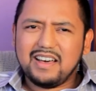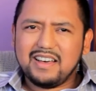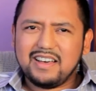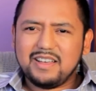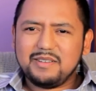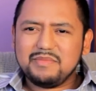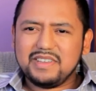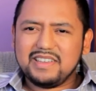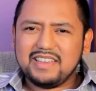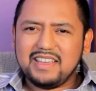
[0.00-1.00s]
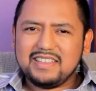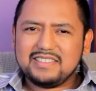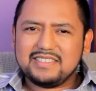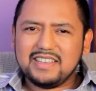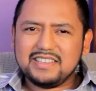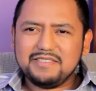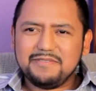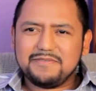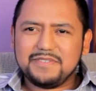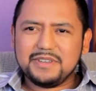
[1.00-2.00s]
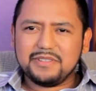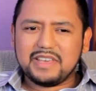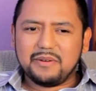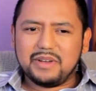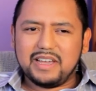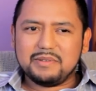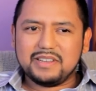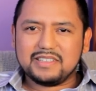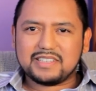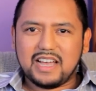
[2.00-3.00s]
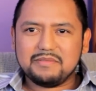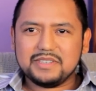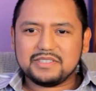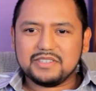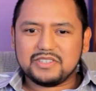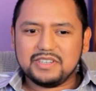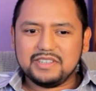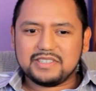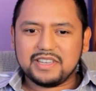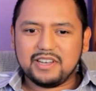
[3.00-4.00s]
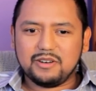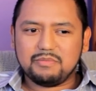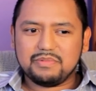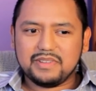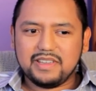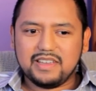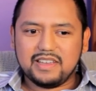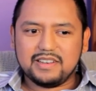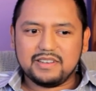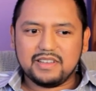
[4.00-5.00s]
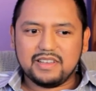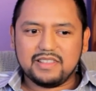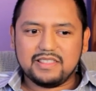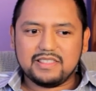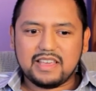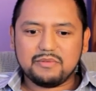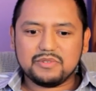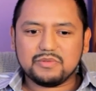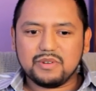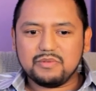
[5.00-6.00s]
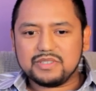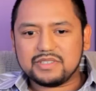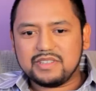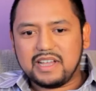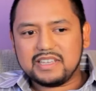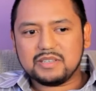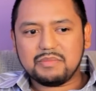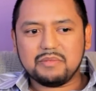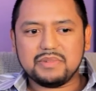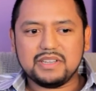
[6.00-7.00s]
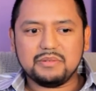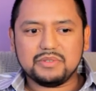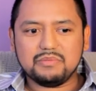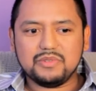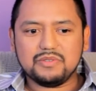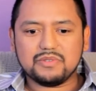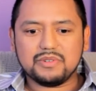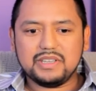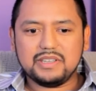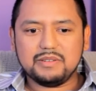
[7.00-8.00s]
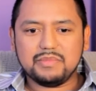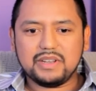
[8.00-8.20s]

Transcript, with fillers: Um, it doesn't feel that way. I mean, it's obvious that she needs help, and uh, that was what was nice about being able to move her in.